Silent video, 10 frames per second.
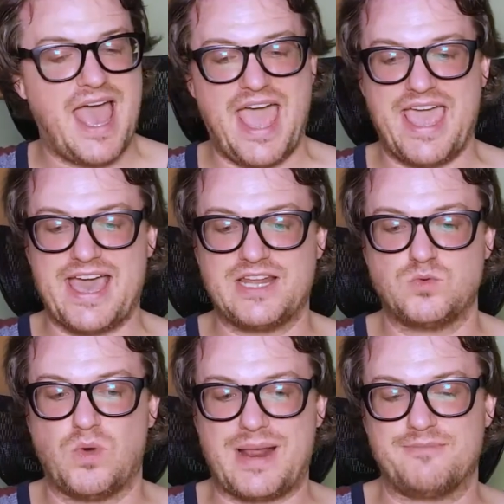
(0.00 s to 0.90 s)
And
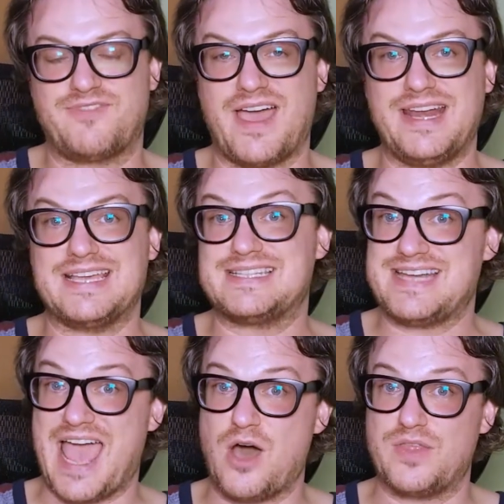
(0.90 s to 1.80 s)
what I'm finding is
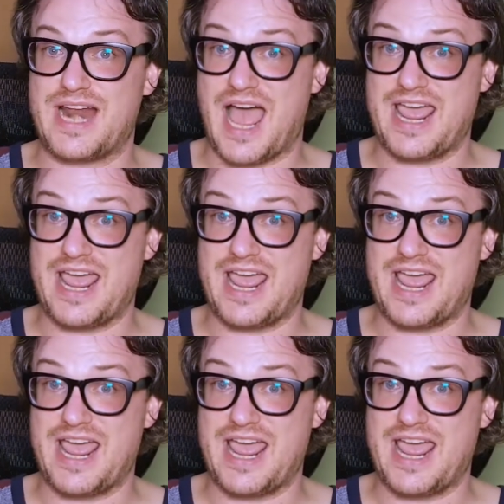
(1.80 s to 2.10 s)
now that I